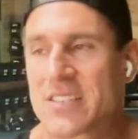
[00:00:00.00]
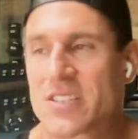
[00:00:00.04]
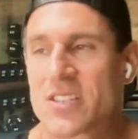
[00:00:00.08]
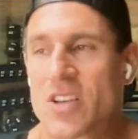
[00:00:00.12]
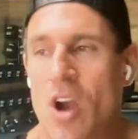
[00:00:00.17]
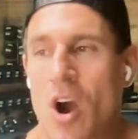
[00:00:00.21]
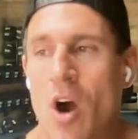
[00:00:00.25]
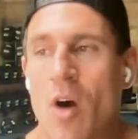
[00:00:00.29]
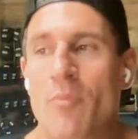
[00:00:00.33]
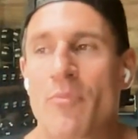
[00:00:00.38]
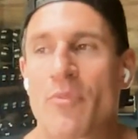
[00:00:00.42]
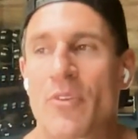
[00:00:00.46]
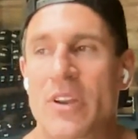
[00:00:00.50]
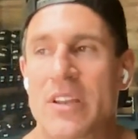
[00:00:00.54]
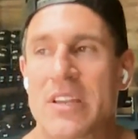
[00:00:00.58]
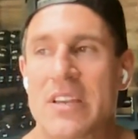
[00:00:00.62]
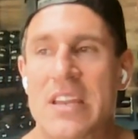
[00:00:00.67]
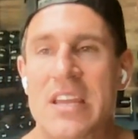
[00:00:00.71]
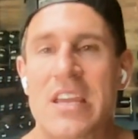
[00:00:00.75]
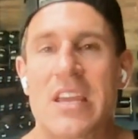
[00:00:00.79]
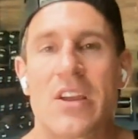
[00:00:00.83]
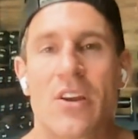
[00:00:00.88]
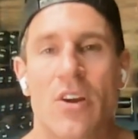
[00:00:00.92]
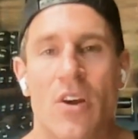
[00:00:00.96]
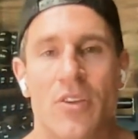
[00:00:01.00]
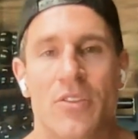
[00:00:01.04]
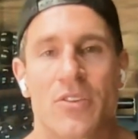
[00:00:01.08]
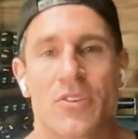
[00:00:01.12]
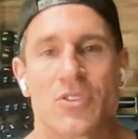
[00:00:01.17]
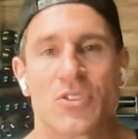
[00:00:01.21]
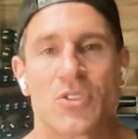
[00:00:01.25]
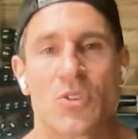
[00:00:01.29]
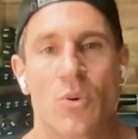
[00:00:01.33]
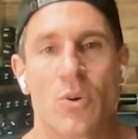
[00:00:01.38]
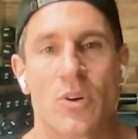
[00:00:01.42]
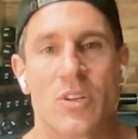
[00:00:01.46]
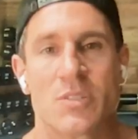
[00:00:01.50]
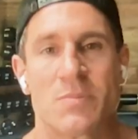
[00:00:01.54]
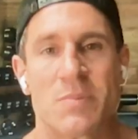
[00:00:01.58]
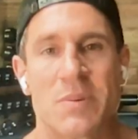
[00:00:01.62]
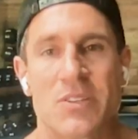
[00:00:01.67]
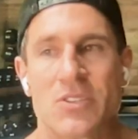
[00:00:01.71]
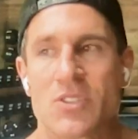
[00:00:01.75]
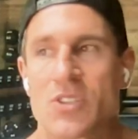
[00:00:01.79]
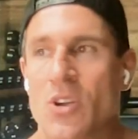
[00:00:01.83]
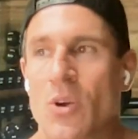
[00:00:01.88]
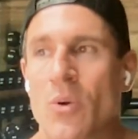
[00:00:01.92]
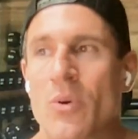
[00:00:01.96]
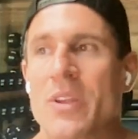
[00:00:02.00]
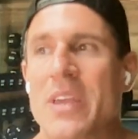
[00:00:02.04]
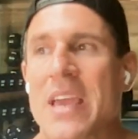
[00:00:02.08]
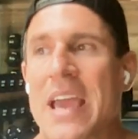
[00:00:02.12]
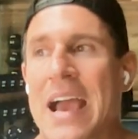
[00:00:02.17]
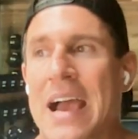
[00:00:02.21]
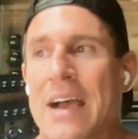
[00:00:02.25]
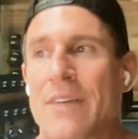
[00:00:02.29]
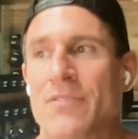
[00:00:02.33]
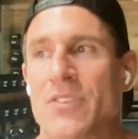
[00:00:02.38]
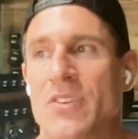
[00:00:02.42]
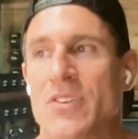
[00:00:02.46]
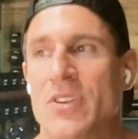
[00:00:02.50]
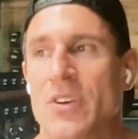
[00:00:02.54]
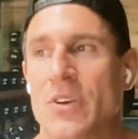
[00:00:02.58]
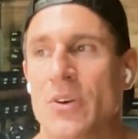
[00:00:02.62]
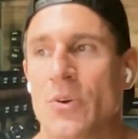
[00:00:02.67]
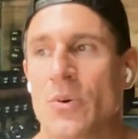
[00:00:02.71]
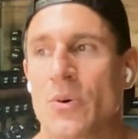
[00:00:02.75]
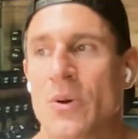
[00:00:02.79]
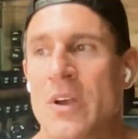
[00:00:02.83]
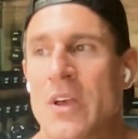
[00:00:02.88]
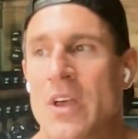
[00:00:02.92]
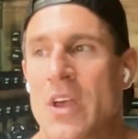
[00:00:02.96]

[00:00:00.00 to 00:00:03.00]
comforting to hear other stories, because you know what you have to do?